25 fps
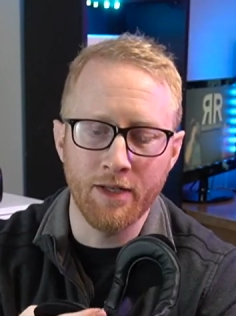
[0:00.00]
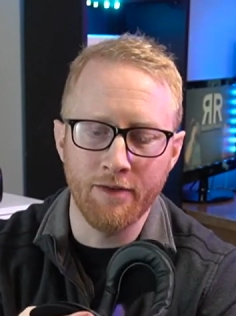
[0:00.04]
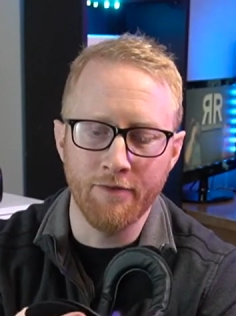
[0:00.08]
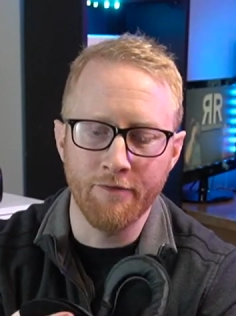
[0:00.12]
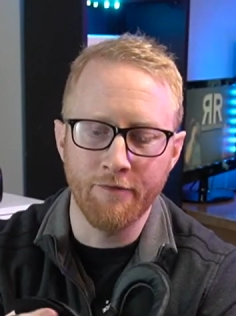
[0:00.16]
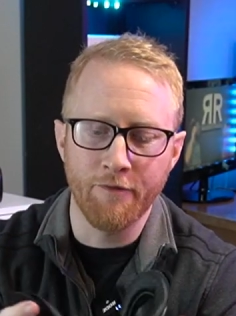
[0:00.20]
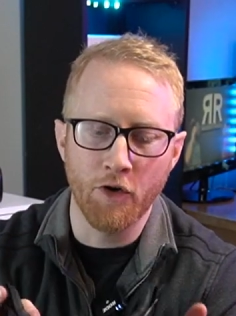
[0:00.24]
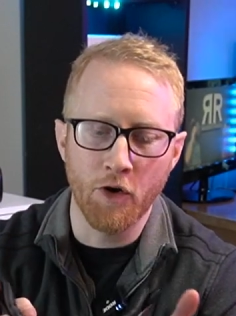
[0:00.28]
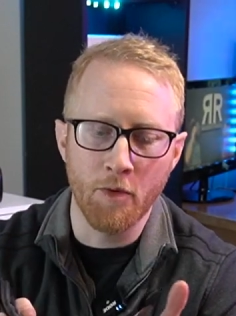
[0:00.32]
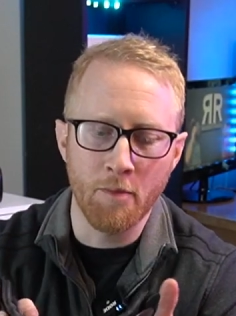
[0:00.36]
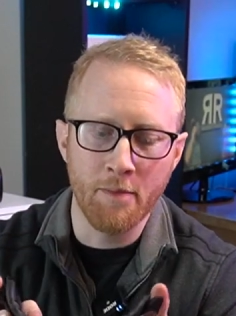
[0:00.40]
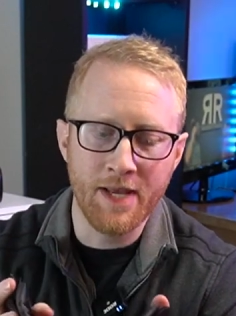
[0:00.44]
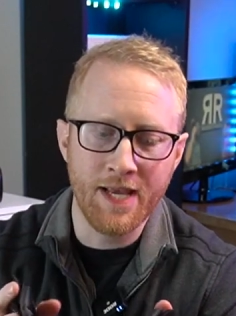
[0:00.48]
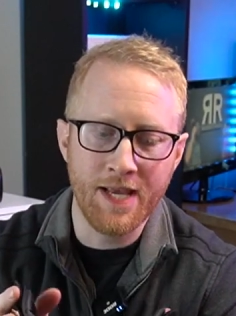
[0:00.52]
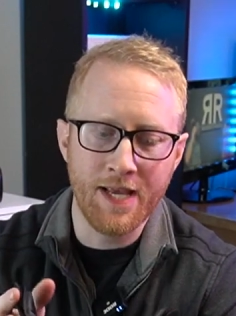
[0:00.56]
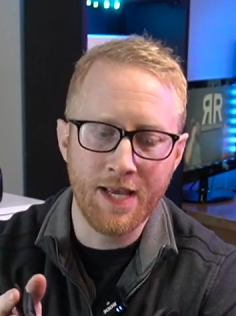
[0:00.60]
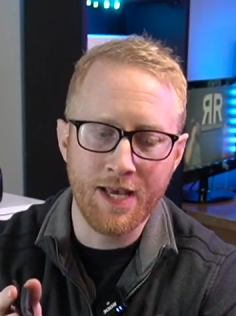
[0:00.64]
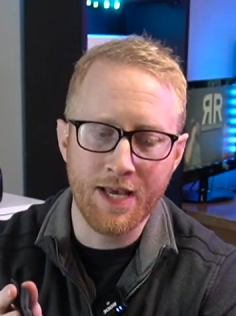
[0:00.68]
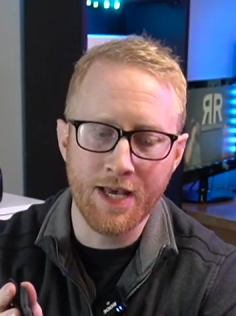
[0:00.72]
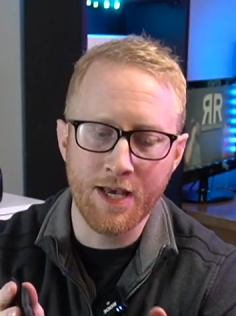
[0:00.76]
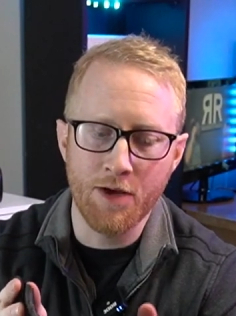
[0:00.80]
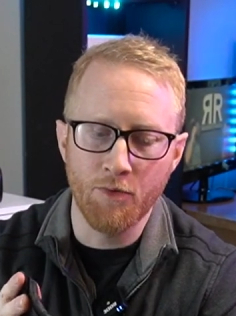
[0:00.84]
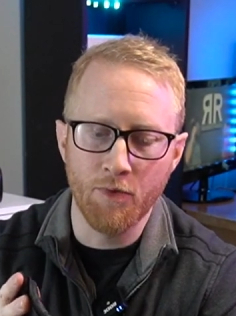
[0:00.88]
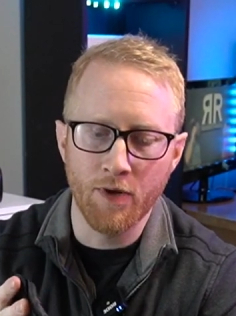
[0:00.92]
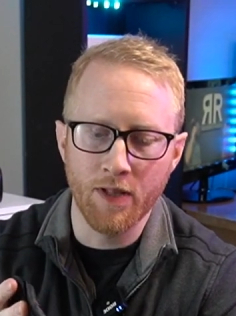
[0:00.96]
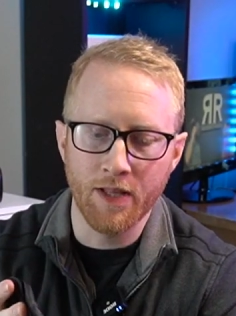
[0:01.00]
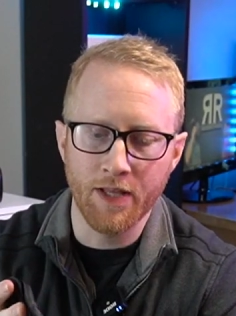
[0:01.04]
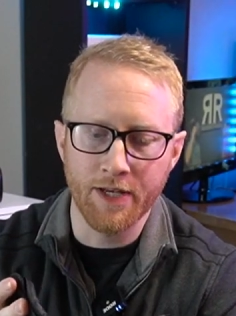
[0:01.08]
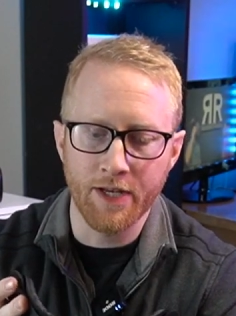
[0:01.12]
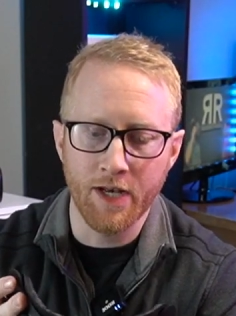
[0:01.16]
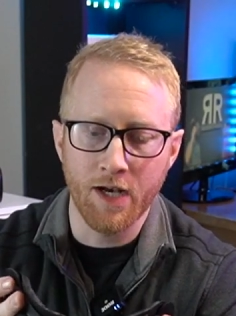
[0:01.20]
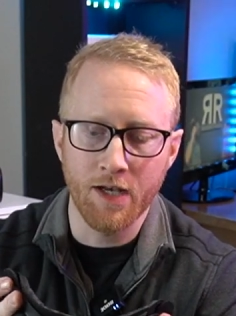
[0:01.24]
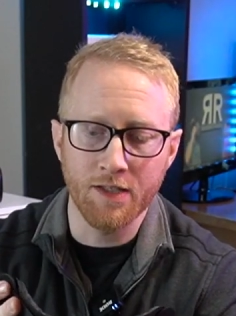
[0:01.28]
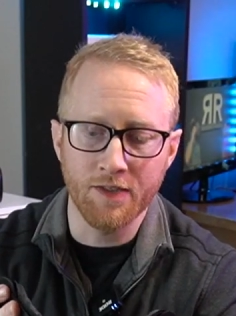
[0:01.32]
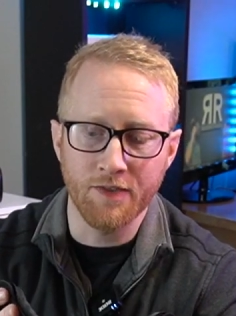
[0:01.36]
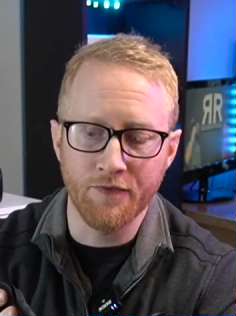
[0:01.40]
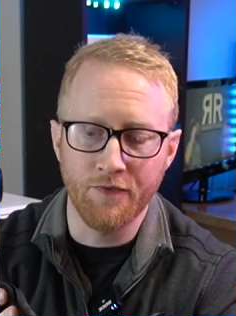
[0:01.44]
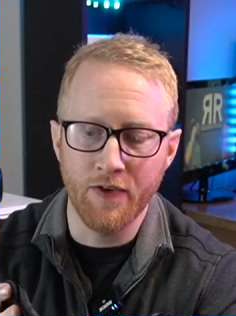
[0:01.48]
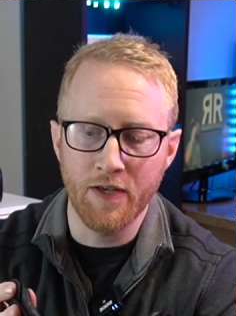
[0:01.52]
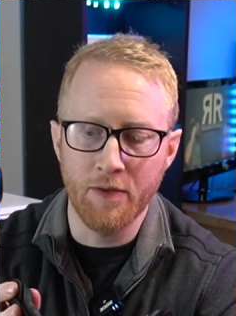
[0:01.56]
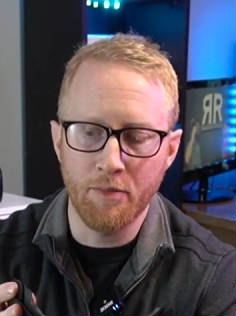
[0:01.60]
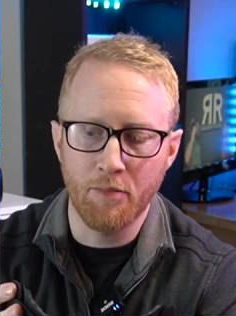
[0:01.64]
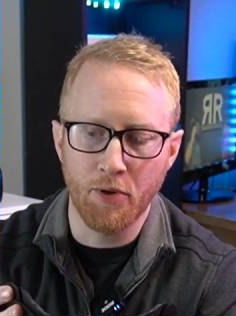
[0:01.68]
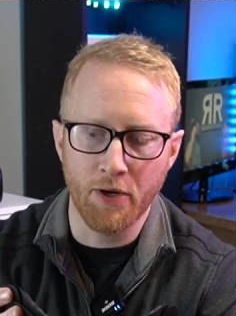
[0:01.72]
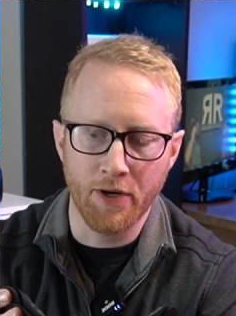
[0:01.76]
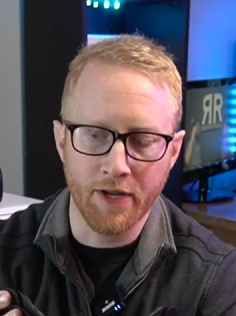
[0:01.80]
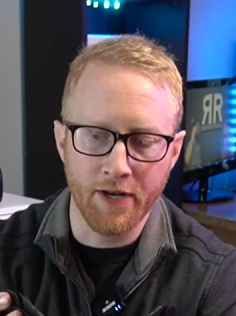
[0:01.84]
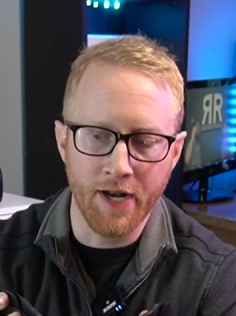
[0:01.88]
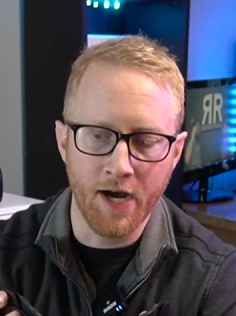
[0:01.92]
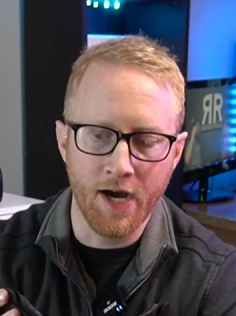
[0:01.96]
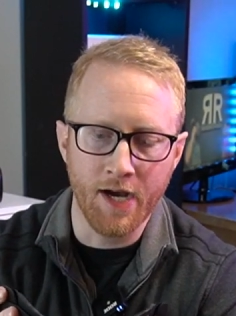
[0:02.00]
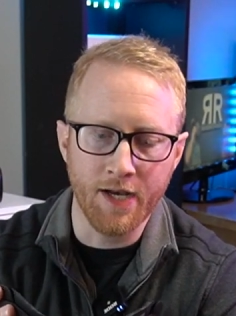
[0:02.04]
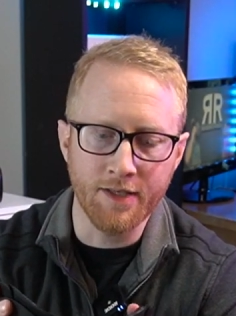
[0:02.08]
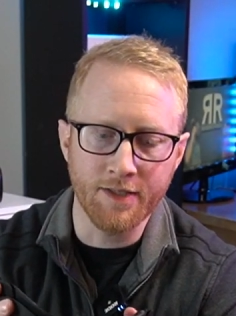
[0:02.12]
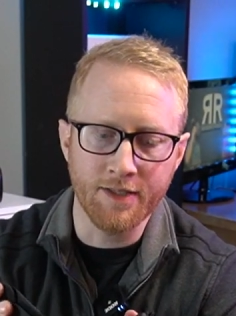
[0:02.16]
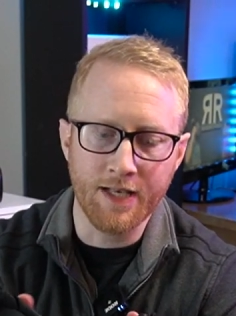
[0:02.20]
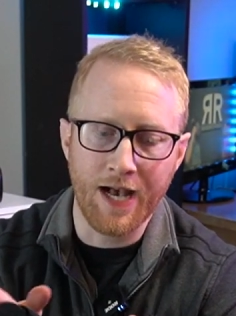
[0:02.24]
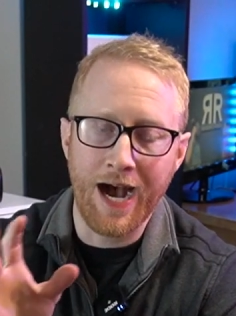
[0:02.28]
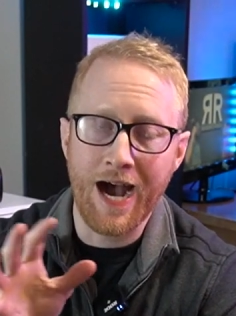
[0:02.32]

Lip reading: and for me, it really does fit pretty nice.